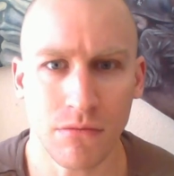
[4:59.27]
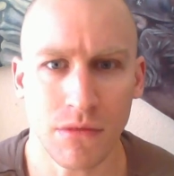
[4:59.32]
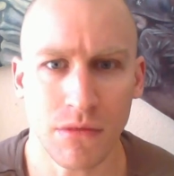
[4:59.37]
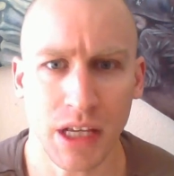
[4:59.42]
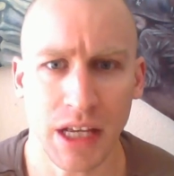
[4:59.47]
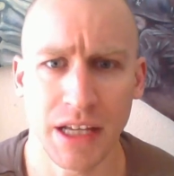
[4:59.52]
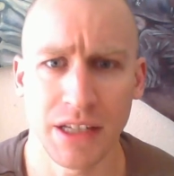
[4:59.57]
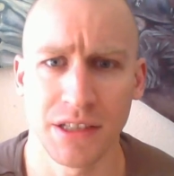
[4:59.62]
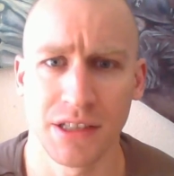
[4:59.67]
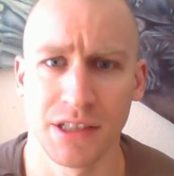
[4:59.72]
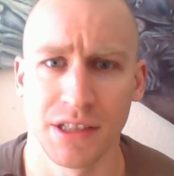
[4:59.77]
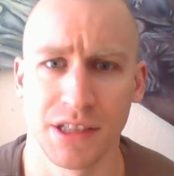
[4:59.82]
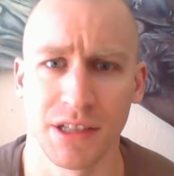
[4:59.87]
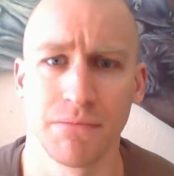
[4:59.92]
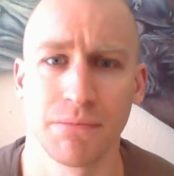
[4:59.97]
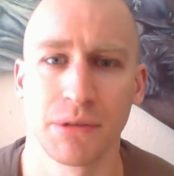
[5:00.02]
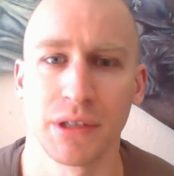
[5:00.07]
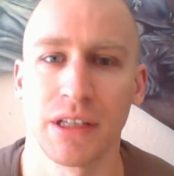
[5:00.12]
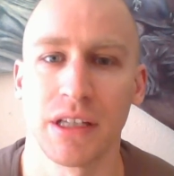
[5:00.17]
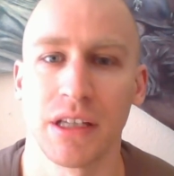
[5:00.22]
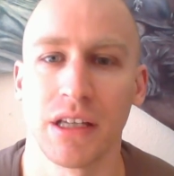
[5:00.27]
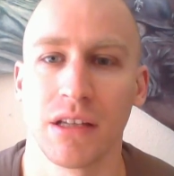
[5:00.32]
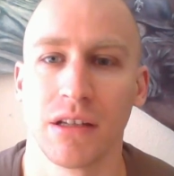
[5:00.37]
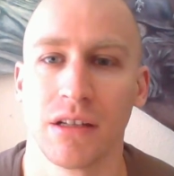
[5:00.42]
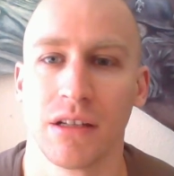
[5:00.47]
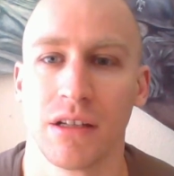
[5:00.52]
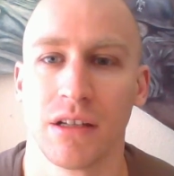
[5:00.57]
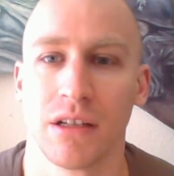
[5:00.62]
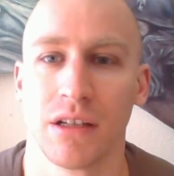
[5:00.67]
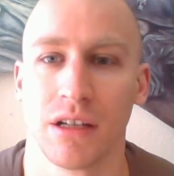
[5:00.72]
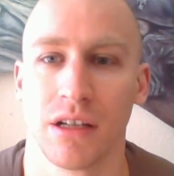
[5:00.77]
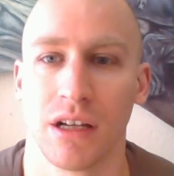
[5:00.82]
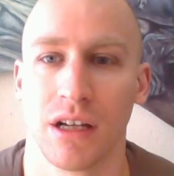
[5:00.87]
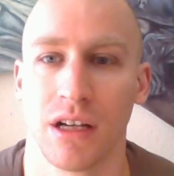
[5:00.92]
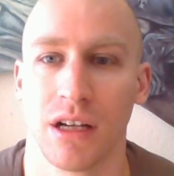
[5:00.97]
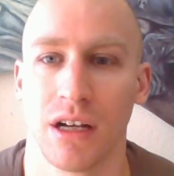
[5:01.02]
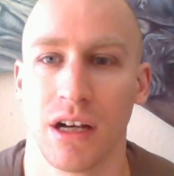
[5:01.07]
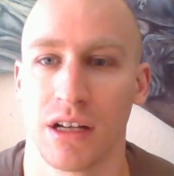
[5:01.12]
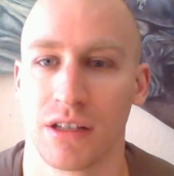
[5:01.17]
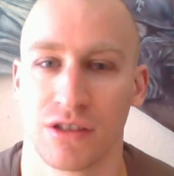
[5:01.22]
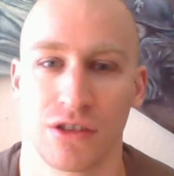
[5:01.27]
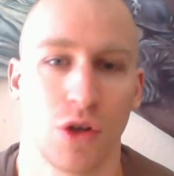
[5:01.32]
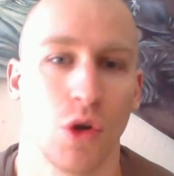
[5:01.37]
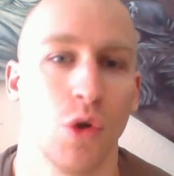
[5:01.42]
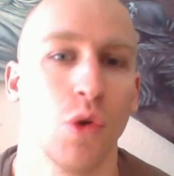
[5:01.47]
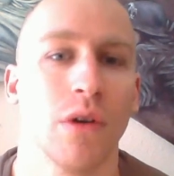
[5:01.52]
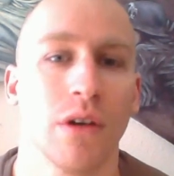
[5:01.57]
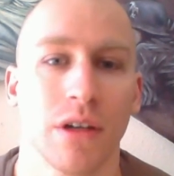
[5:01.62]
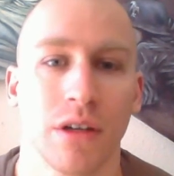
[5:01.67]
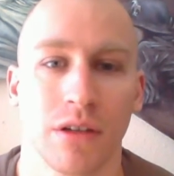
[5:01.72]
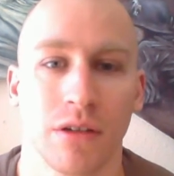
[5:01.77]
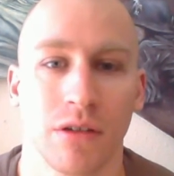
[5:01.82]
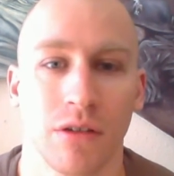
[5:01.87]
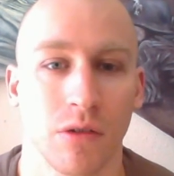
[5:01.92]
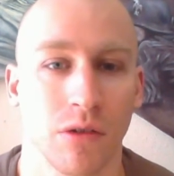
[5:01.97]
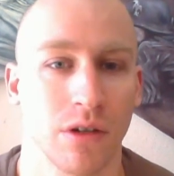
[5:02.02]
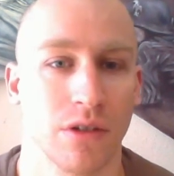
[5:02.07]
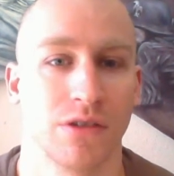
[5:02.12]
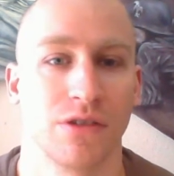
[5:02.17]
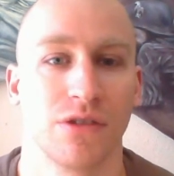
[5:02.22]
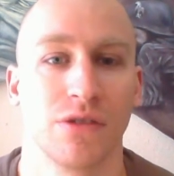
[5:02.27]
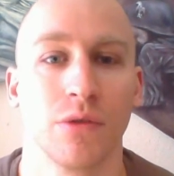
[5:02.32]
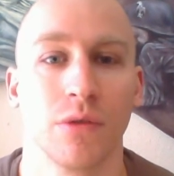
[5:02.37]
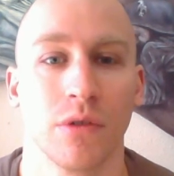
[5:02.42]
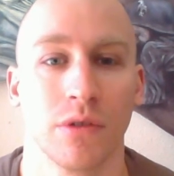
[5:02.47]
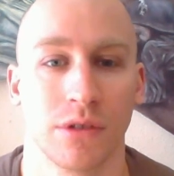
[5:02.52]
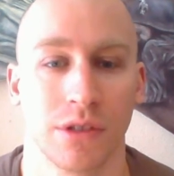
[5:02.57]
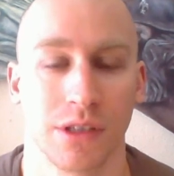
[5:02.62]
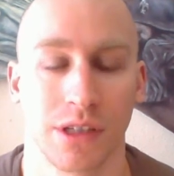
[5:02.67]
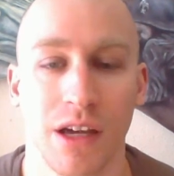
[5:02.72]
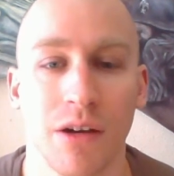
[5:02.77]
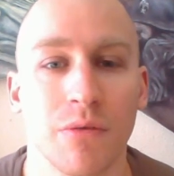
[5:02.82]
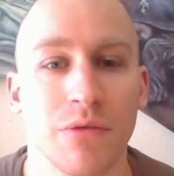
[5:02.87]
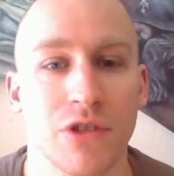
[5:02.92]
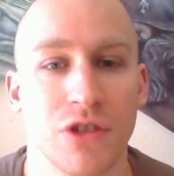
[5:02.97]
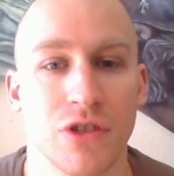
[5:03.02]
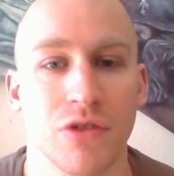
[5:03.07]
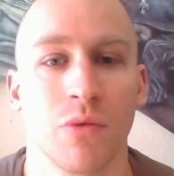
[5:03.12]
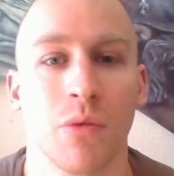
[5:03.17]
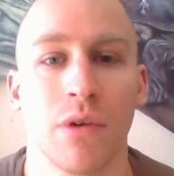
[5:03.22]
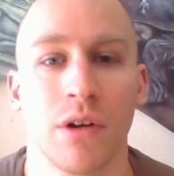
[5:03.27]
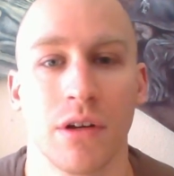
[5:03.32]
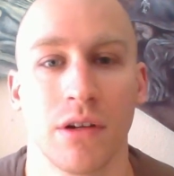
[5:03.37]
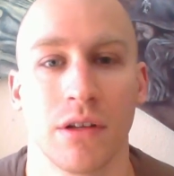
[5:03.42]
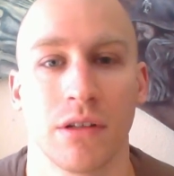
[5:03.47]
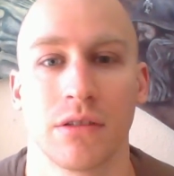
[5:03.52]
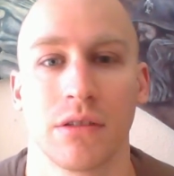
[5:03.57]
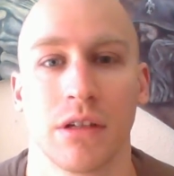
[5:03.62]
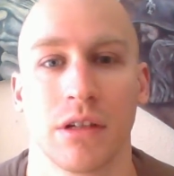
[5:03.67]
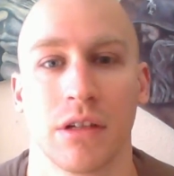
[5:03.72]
as simply a toy or a tool to get what you want.